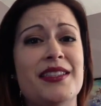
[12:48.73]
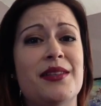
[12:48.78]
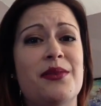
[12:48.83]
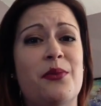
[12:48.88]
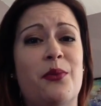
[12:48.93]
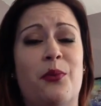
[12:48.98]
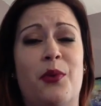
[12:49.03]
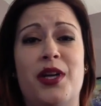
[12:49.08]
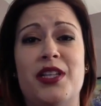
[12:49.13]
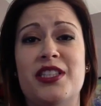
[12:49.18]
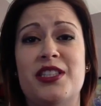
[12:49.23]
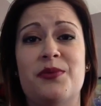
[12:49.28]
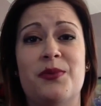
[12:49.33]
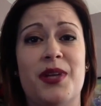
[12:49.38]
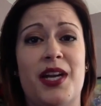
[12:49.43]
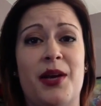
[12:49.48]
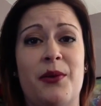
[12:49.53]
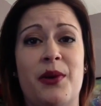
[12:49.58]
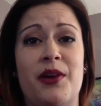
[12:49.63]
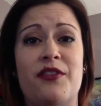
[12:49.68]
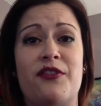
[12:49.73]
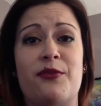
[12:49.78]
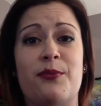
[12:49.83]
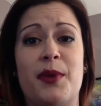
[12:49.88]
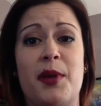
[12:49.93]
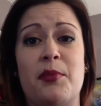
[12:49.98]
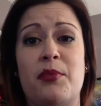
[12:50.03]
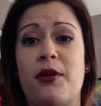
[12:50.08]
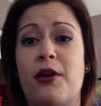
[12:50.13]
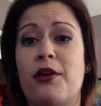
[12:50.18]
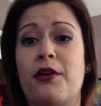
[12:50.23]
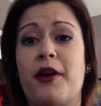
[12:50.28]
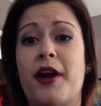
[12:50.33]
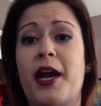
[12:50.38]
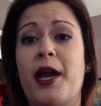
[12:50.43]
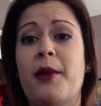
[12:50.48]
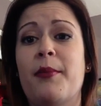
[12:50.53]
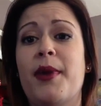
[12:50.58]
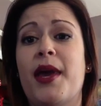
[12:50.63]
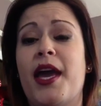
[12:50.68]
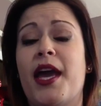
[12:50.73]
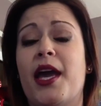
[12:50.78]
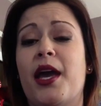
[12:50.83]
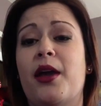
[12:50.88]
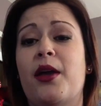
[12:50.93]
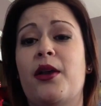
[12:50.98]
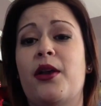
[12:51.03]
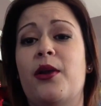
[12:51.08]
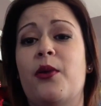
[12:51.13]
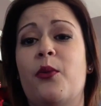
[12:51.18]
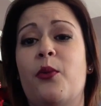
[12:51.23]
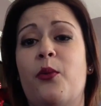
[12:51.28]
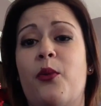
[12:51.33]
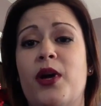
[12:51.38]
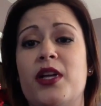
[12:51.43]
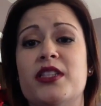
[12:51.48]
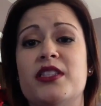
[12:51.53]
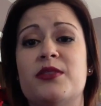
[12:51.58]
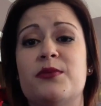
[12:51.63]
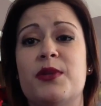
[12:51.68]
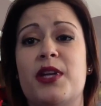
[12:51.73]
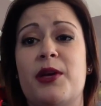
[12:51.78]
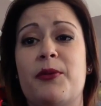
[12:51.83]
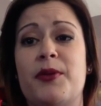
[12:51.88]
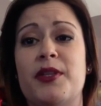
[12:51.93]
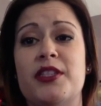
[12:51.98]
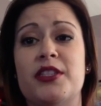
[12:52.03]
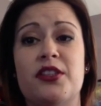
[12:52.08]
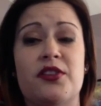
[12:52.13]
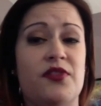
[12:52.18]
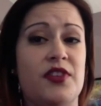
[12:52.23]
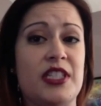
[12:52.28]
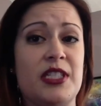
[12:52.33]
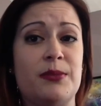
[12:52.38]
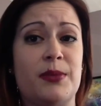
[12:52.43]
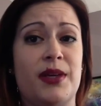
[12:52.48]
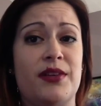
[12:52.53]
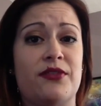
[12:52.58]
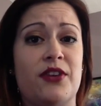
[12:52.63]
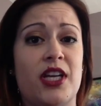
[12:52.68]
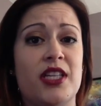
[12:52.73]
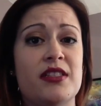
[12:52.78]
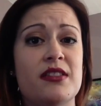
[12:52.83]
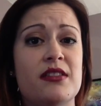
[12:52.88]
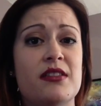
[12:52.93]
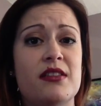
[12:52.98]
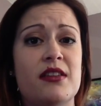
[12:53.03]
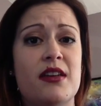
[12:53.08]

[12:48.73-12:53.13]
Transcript: Once when I went for my program, and once when I went to go visit my friends.